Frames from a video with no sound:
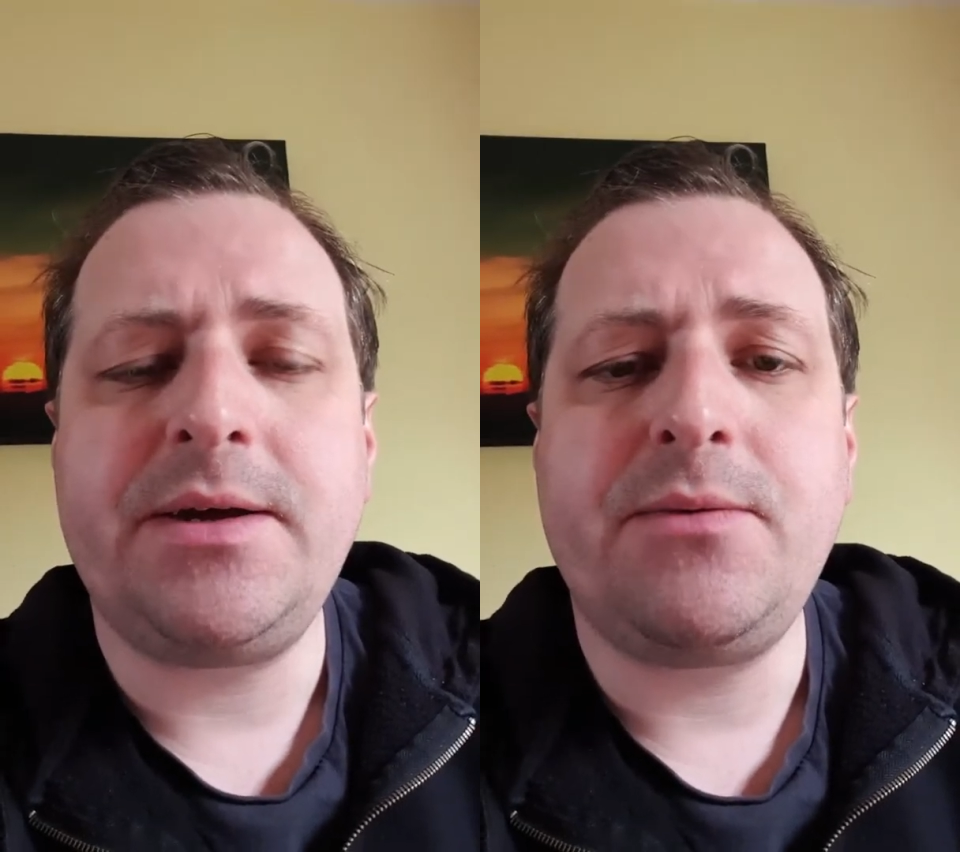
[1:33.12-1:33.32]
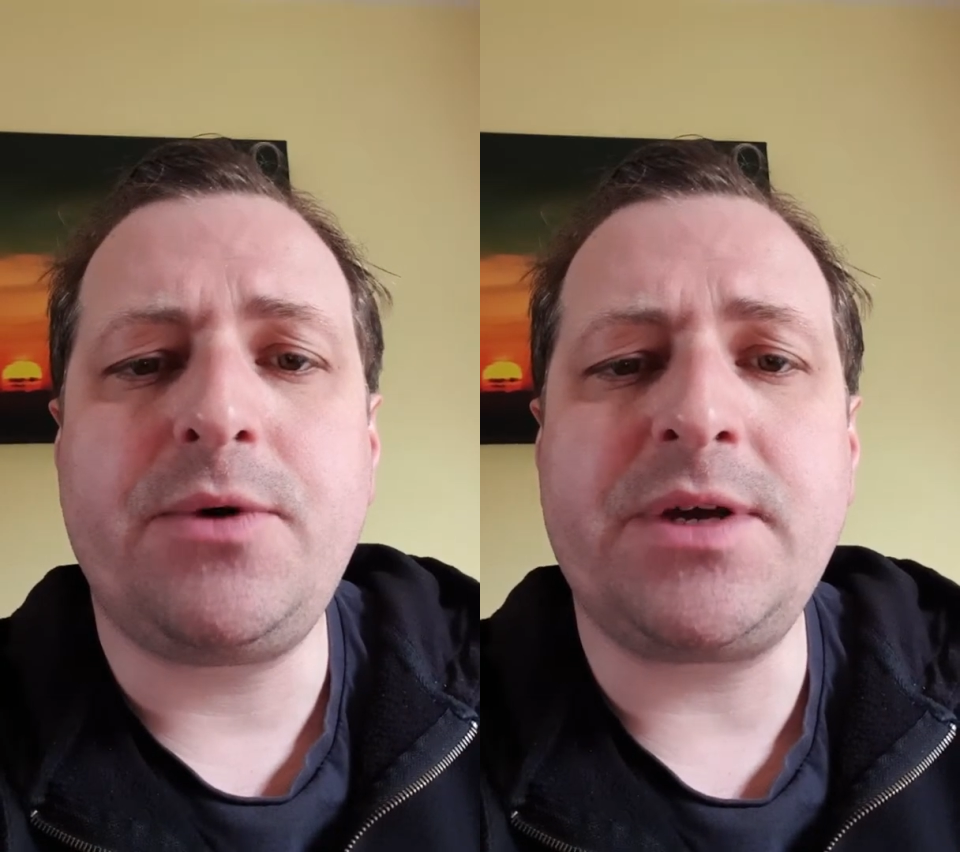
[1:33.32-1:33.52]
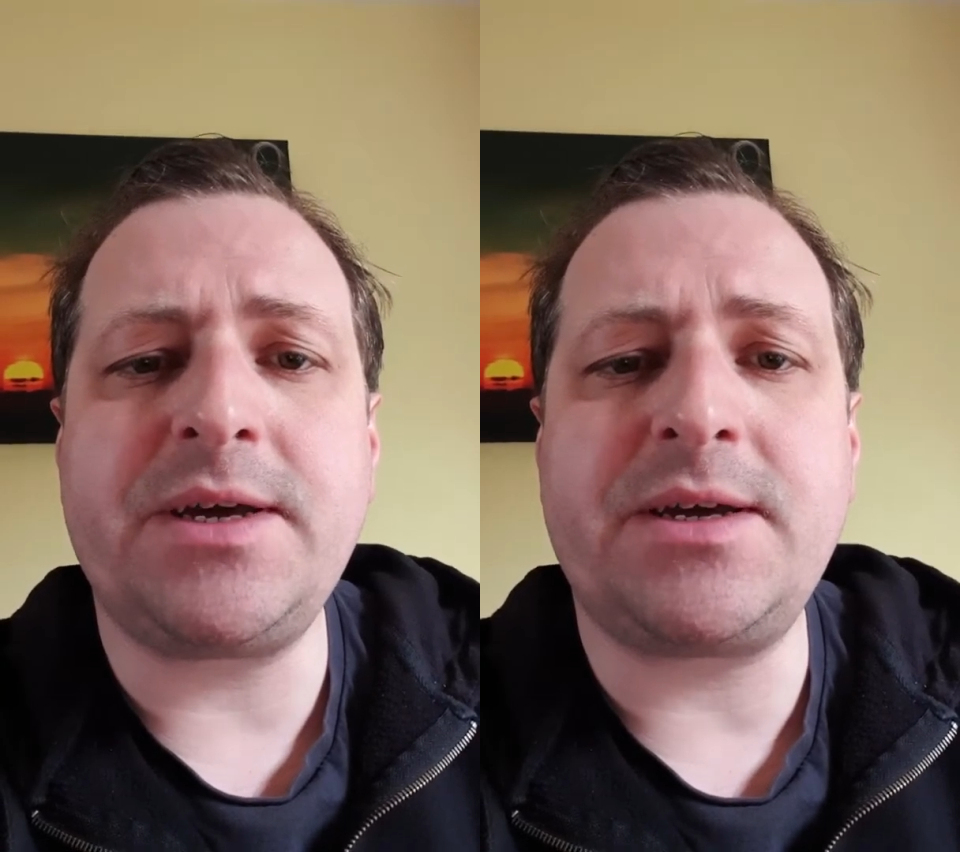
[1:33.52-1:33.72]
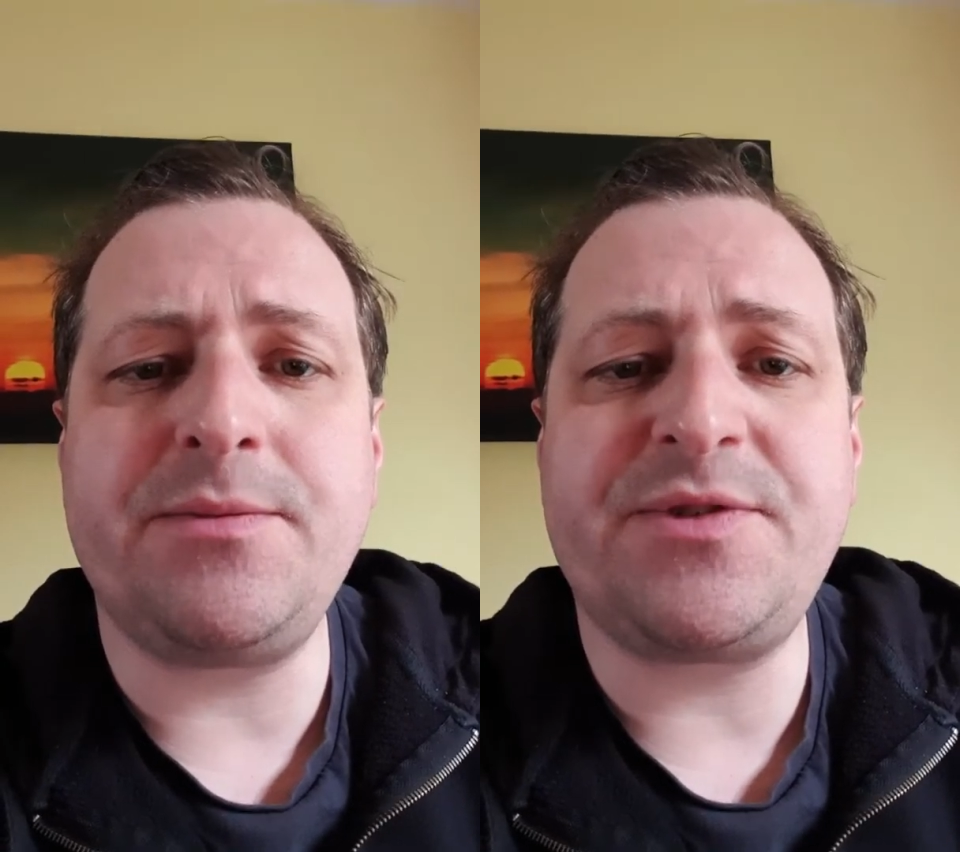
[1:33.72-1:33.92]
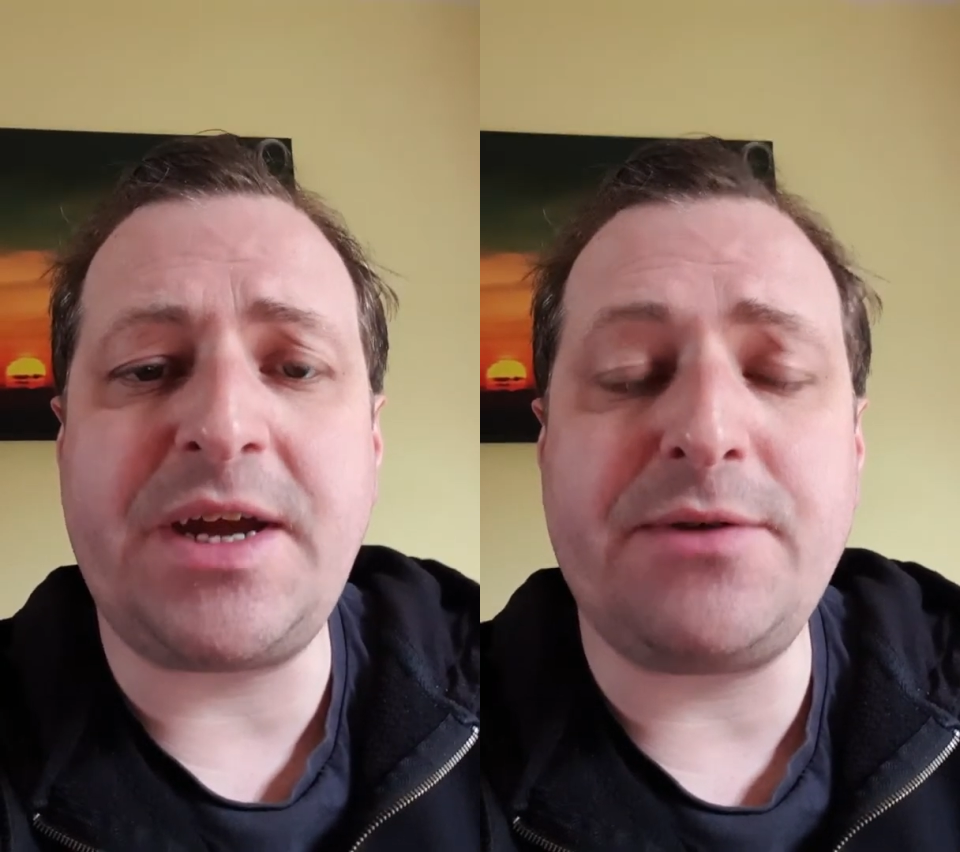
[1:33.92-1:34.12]
What it
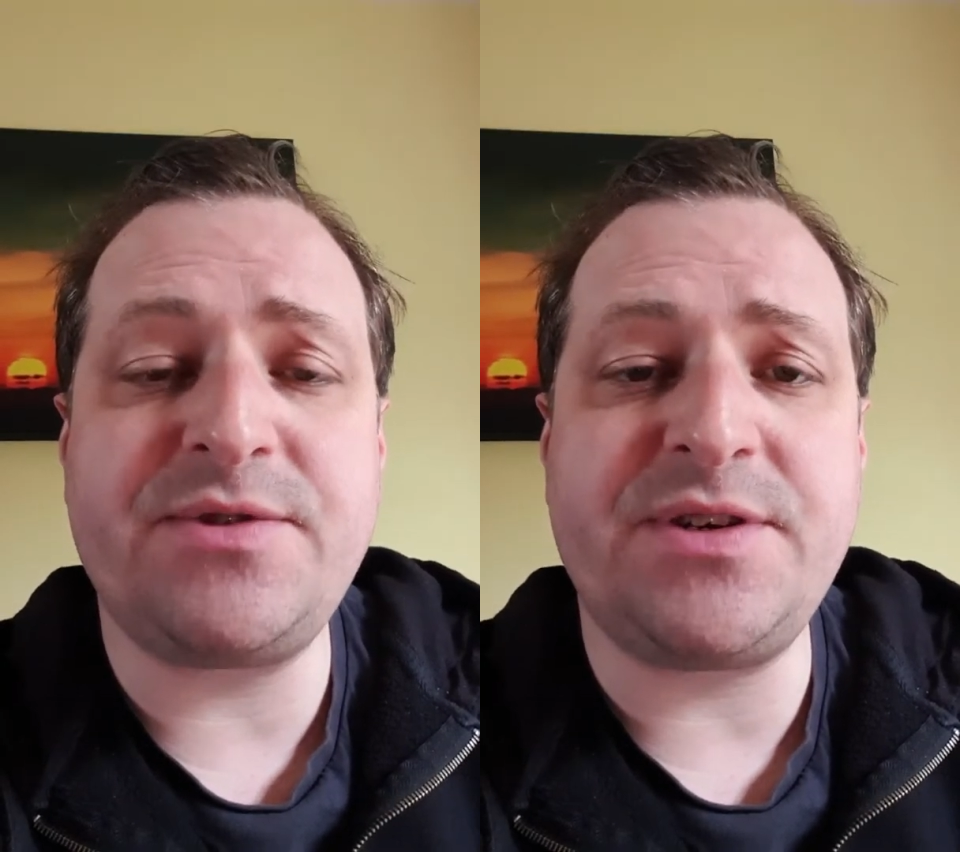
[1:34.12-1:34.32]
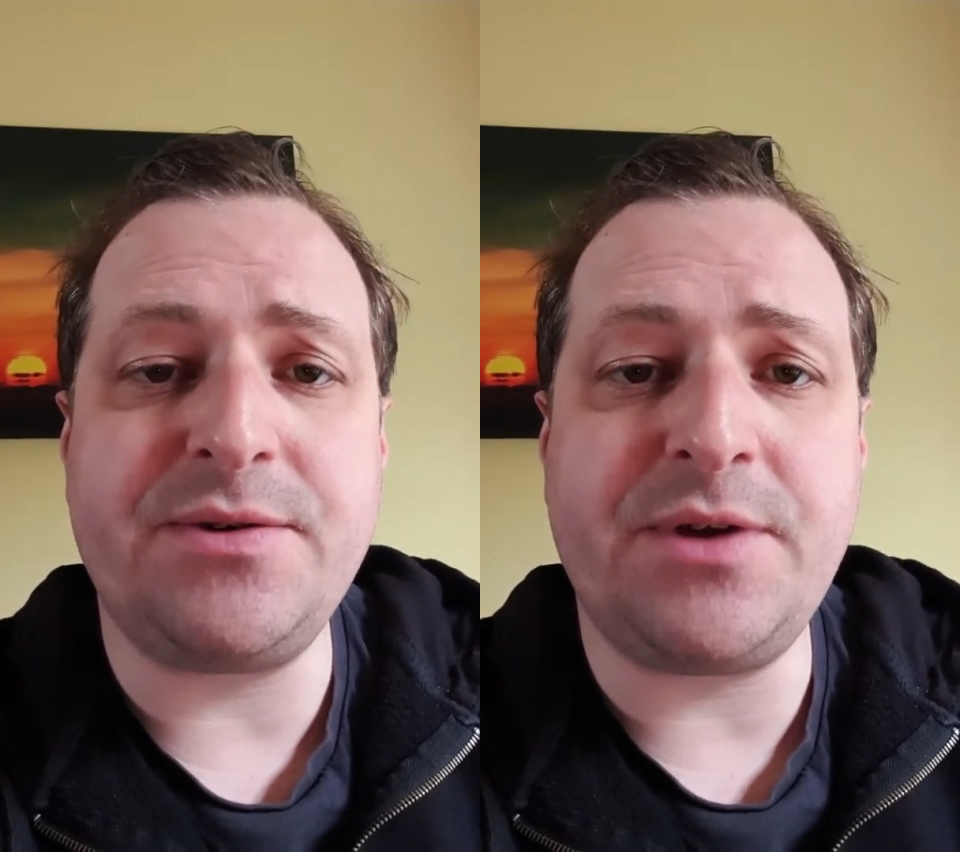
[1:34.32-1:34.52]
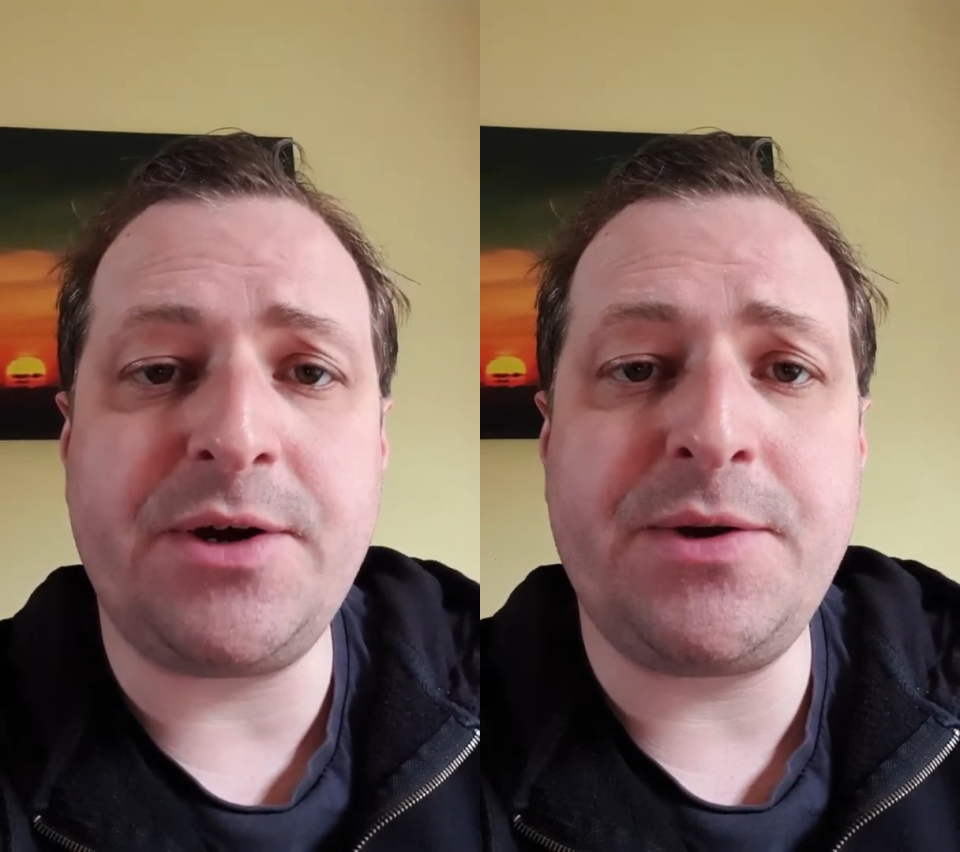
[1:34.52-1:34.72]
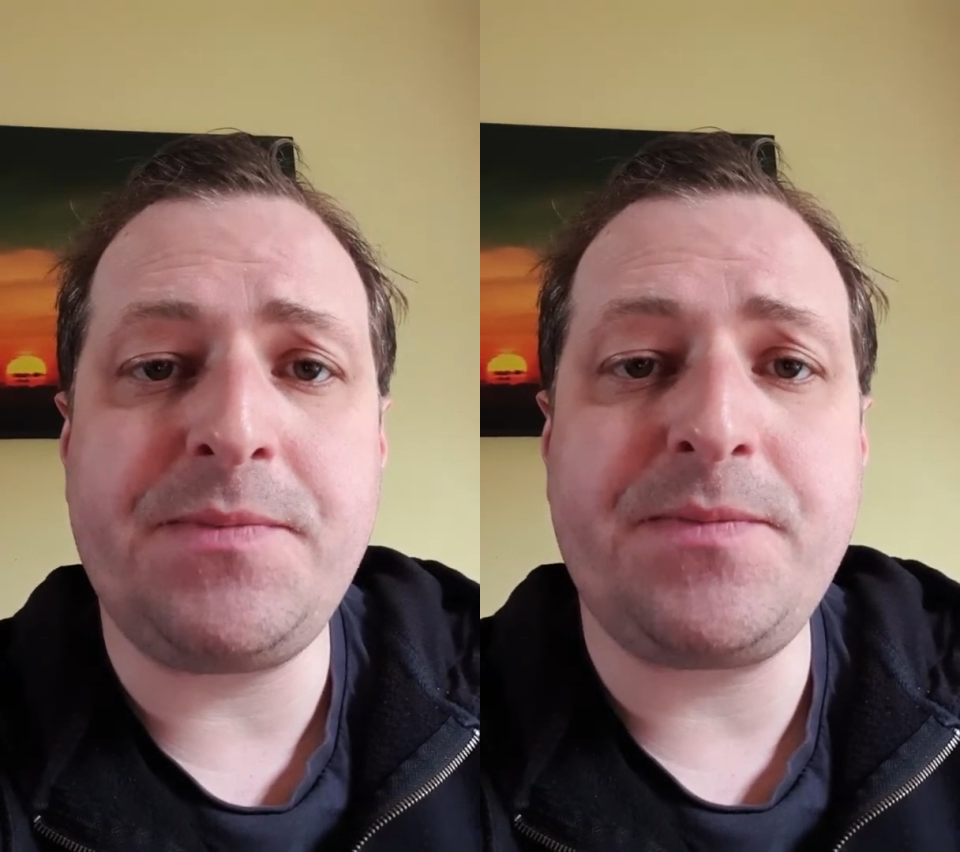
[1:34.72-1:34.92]
comes down to, though,